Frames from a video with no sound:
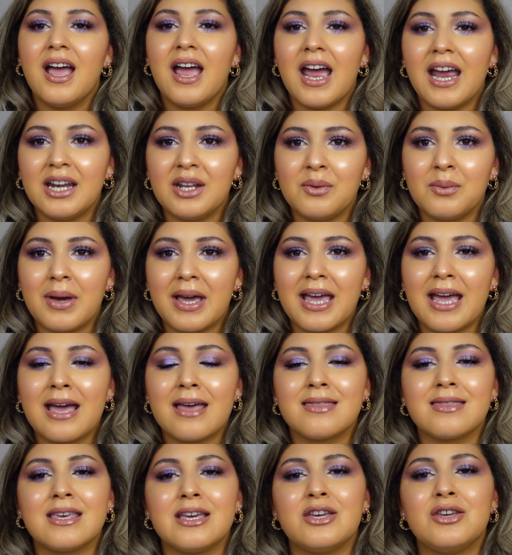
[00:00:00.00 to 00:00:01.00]
Anyway, I
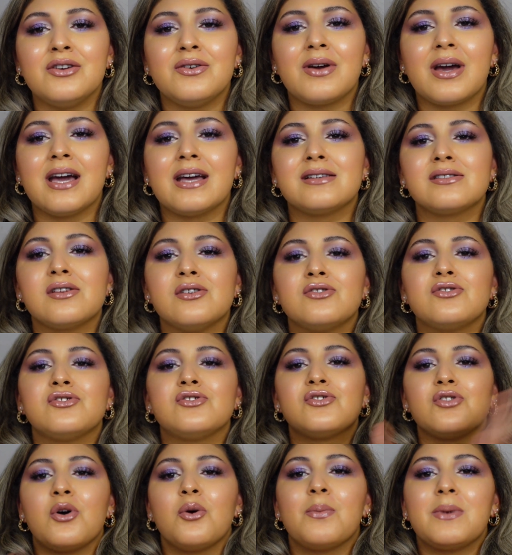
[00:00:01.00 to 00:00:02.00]
thank you guys
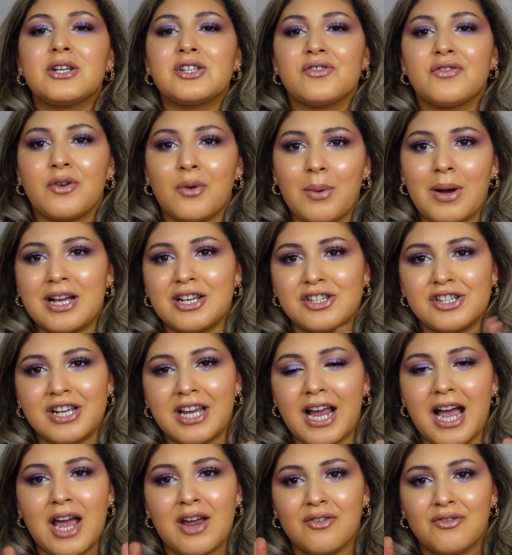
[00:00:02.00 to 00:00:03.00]
so much for watching. I